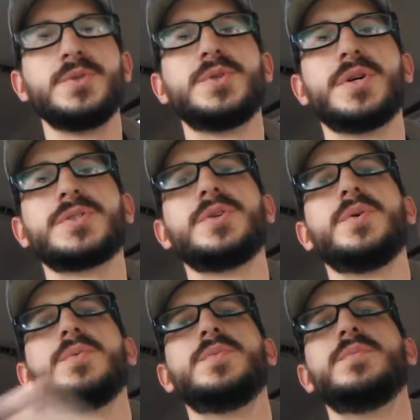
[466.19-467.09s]
You should
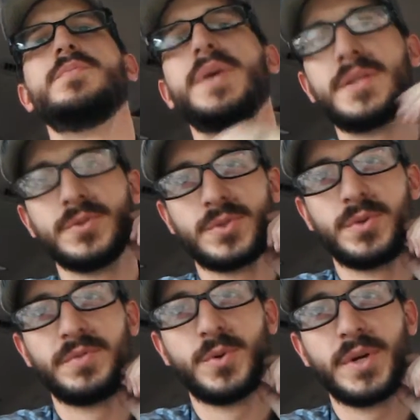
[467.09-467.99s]
also make those
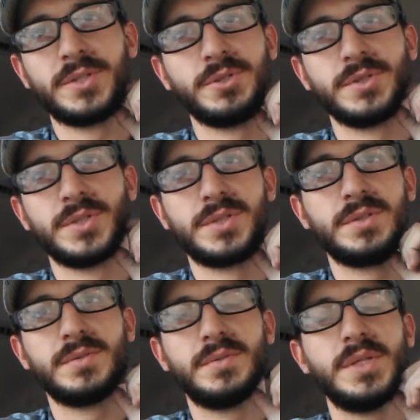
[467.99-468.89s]
sort of corrections
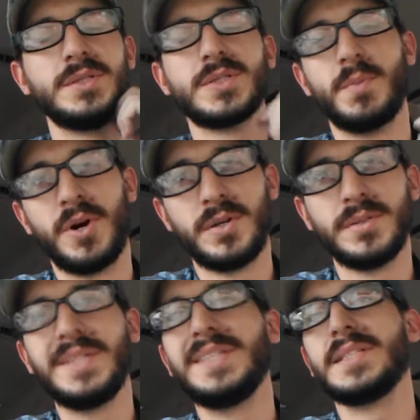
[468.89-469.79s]
in small,
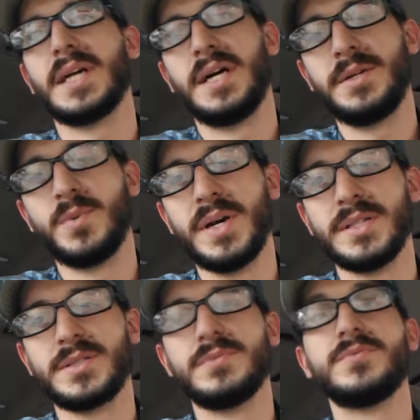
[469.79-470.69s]
in kind
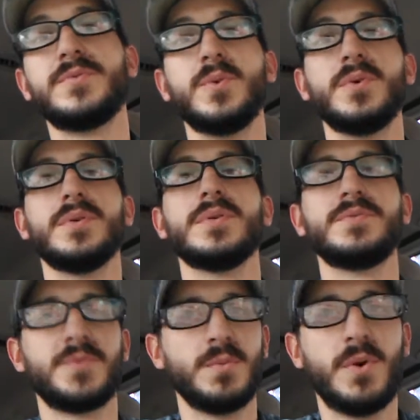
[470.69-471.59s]
ways for,
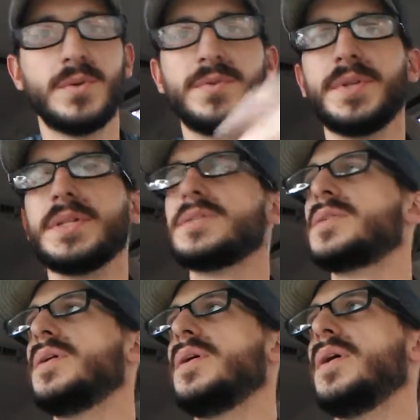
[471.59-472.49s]
for moral
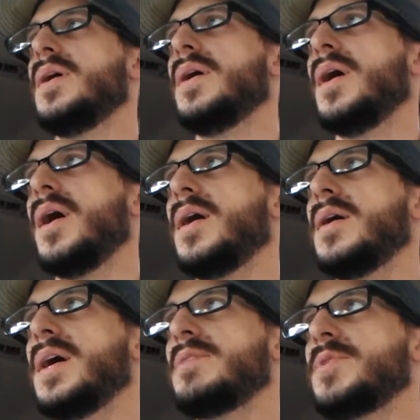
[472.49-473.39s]
things.
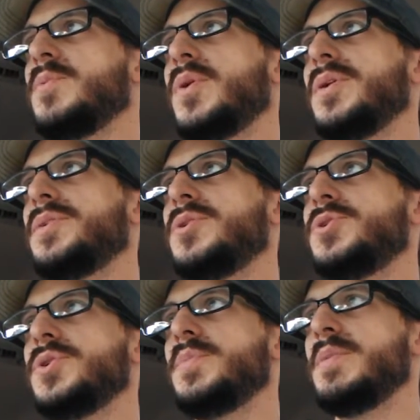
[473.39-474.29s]
Uh, everyone
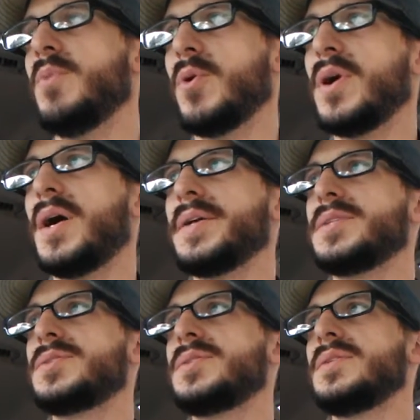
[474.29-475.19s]
should be more
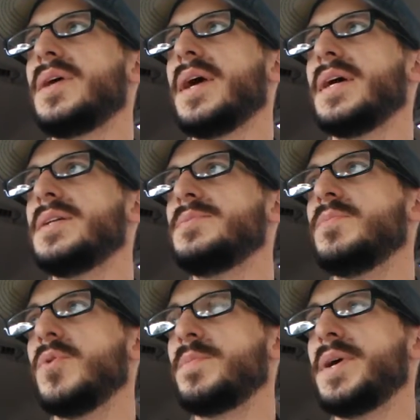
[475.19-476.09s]
honest and
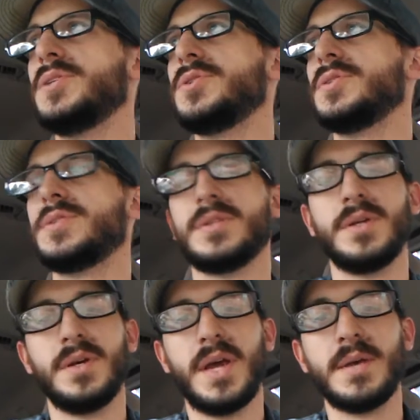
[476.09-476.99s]
more patient
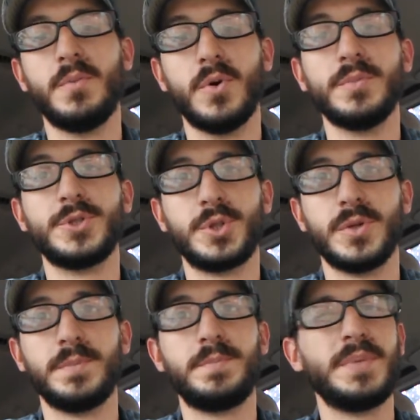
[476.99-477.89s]
and more
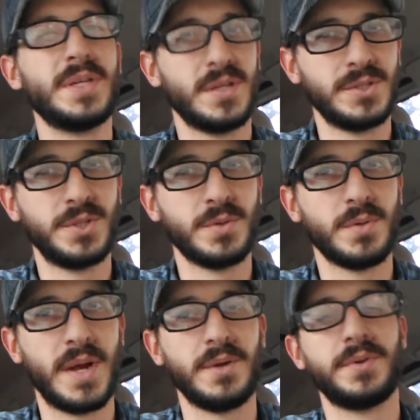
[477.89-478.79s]
mature because you're
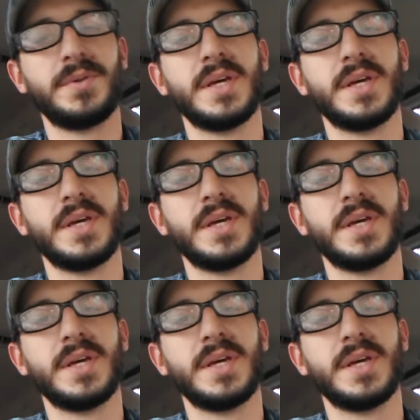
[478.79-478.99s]
around.